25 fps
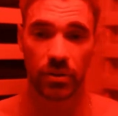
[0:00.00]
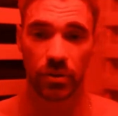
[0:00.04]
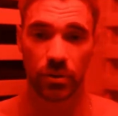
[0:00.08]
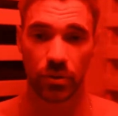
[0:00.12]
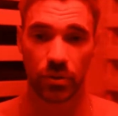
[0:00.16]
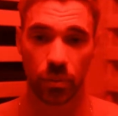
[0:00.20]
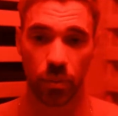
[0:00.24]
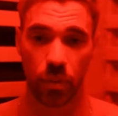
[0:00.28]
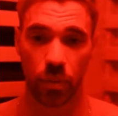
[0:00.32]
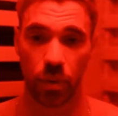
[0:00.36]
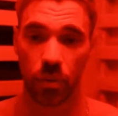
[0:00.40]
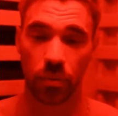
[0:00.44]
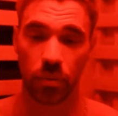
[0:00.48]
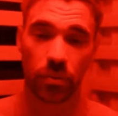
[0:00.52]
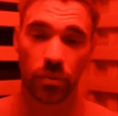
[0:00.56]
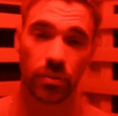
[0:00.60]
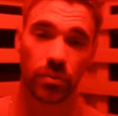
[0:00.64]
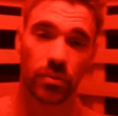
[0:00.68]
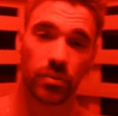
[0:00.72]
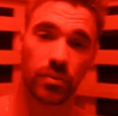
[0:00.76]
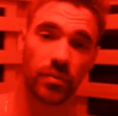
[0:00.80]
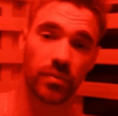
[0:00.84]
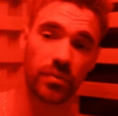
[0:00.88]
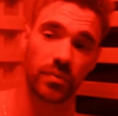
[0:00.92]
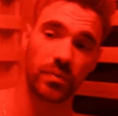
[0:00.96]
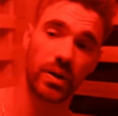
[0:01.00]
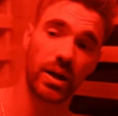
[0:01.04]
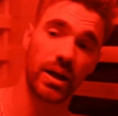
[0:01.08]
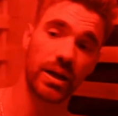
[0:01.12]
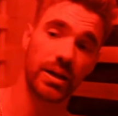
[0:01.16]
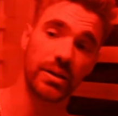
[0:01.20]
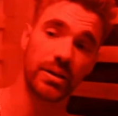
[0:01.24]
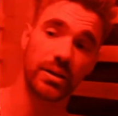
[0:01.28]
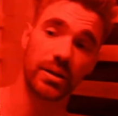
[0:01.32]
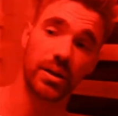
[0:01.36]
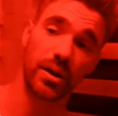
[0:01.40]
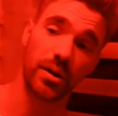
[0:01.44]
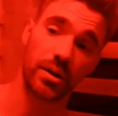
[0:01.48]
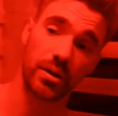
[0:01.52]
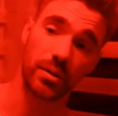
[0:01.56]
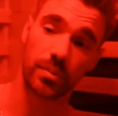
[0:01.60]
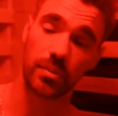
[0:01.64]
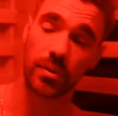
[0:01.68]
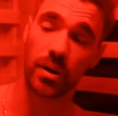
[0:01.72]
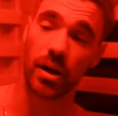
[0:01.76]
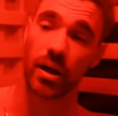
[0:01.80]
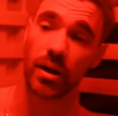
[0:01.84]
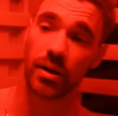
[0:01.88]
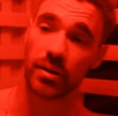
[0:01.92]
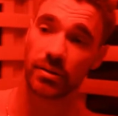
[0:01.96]
you won't find another
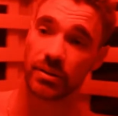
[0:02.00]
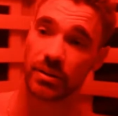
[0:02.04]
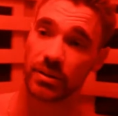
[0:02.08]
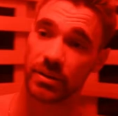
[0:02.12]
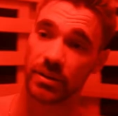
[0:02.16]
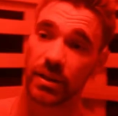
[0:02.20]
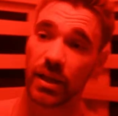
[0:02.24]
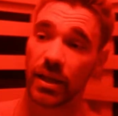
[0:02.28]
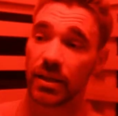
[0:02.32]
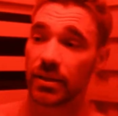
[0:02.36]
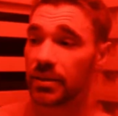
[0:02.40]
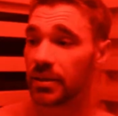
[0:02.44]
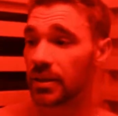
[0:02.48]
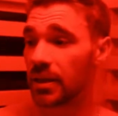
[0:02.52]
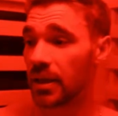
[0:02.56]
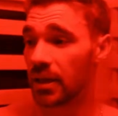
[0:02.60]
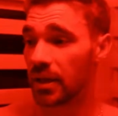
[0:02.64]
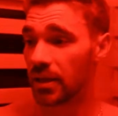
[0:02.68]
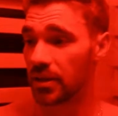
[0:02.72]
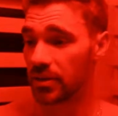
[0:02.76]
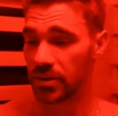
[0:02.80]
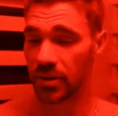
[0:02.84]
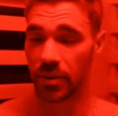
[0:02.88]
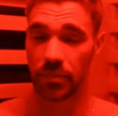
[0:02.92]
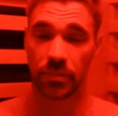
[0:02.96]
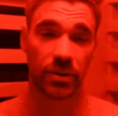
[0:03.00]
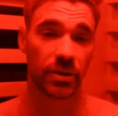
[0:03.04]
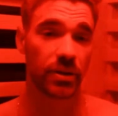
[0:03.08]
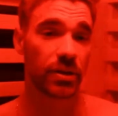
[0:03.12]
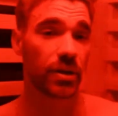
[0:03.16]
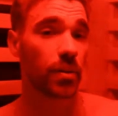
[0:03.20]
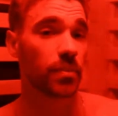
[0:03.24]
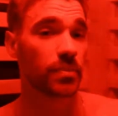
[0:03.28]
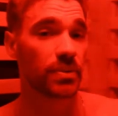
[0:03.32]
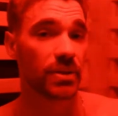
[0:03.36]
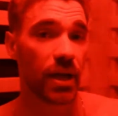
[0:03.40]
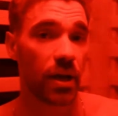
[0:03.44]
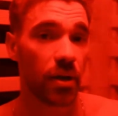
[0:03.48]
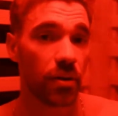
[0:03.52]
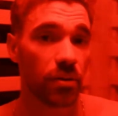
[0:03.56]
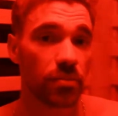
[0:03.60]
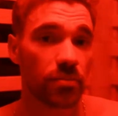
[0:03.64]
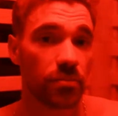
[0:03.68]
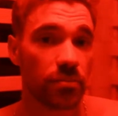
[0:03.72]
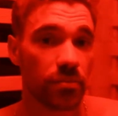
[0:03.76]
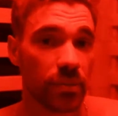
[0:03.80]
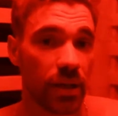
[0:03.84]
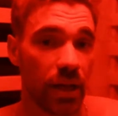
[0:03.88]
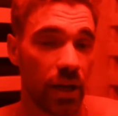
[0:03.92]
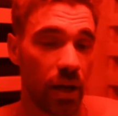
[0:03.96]
product. And that's something comes out,
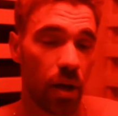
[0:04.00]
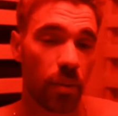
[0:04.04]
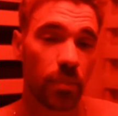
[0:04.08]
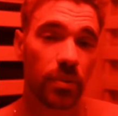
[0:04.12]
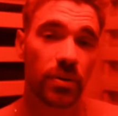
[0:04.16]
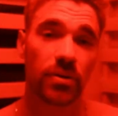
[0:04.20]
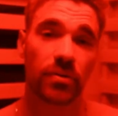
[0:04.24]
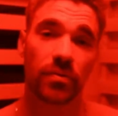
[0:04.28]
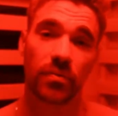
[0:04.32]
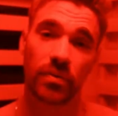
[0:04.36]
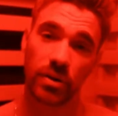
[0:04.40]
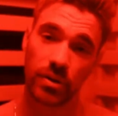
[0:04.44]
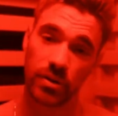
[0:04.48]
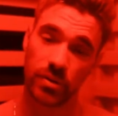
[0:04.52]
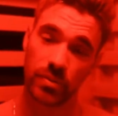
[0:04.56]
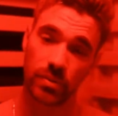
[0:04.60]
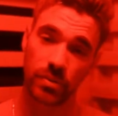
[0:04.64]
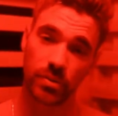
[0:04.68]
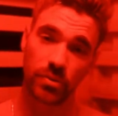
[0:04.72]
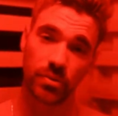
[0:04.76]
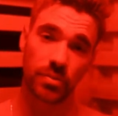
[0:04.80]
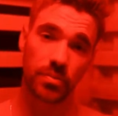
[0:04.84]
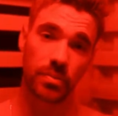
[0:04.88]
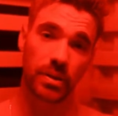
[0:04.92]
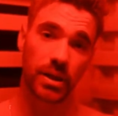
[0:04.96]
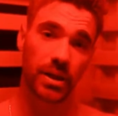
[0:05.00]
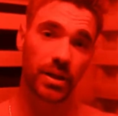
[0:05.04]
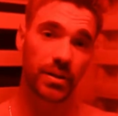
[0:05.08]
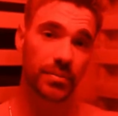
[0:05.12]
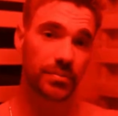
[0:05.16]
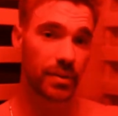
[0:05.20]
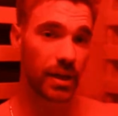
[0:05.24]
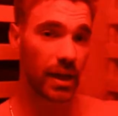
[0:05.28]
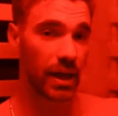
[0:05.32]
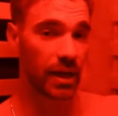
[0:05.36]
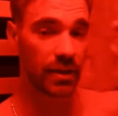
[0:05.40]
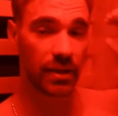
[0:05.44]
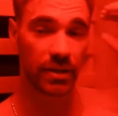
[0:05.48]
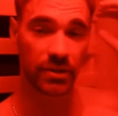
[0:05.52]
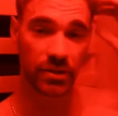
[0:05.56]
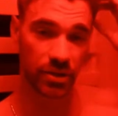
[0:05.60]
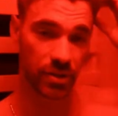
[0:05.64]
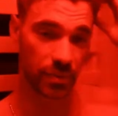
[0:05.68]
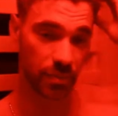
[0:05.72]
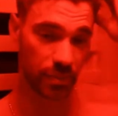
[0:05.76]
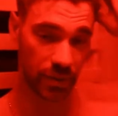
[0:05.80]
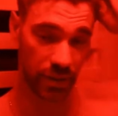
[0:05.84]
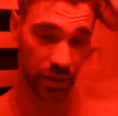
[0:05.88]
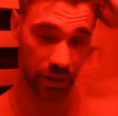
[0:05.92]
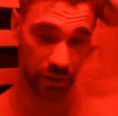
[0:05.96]
and I'll be the first one to admit it. I like
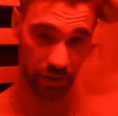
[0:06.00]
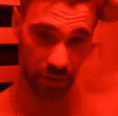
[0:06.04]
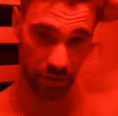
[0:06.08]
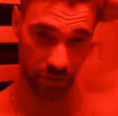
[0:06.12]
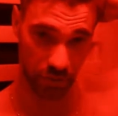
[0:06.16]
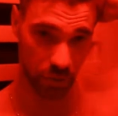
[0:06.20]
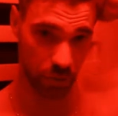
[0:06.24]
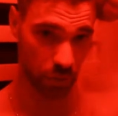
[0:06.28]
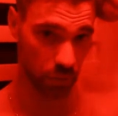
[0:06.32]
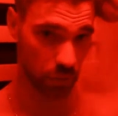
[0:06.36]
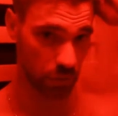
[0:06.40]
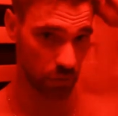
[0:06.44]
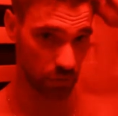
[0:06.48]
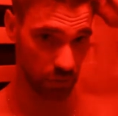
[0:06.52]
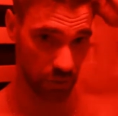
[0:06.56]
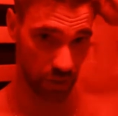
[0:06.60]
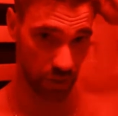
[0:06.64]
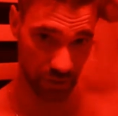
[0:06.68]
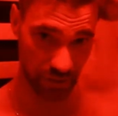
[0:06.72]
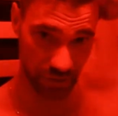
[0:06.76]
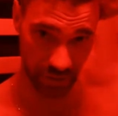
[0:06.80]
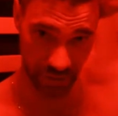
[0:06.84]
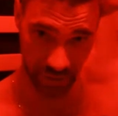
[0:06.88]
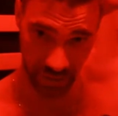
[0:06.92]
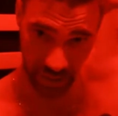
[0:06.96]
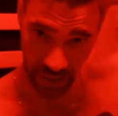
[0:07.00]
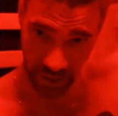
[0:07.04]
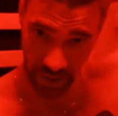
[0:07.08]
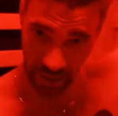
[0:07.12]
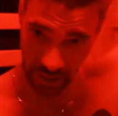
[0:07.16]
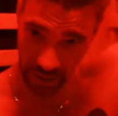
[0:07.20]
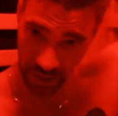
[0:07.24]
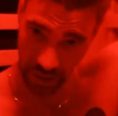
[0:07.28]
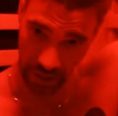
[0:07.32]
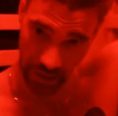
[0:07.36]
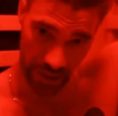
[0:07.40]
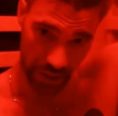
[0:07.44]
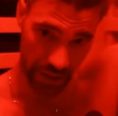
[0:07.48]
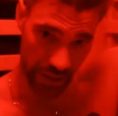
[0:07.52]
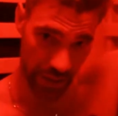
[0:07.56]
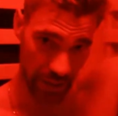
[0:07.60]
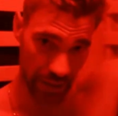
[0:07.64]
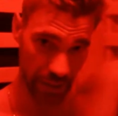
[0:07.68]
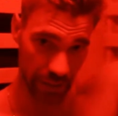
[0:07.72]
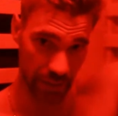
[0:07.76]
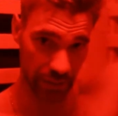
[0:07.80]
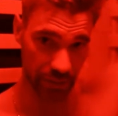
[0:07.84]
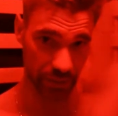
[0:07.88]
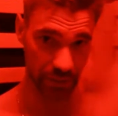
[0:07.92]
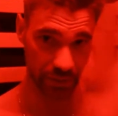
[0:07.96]
jumping on all the cool trends,
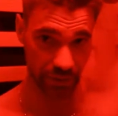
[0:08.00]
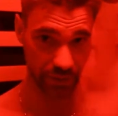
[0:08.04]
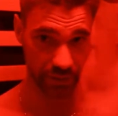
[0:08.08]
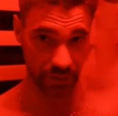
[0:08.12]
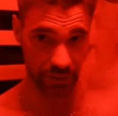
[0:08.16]
and